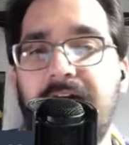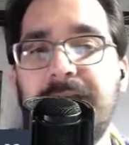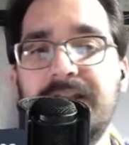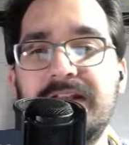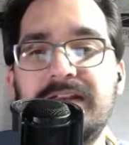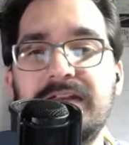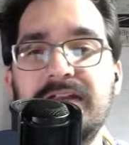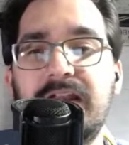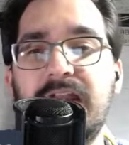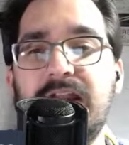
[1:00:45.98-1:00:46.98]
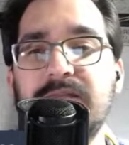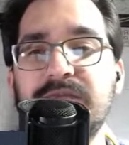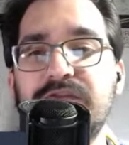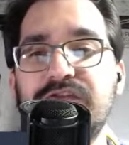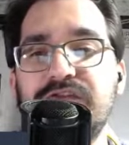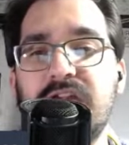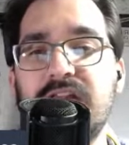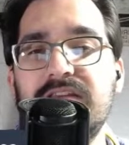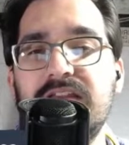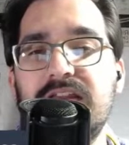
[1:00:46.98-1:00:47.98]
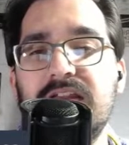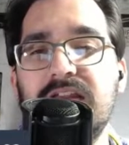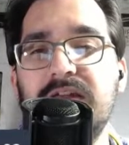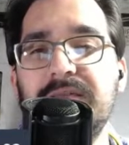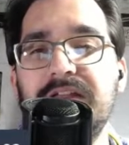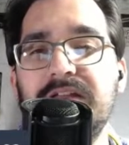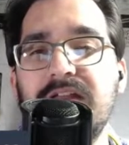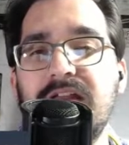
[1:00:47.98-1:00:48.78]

I mean, Ember and Shotzi. I mean,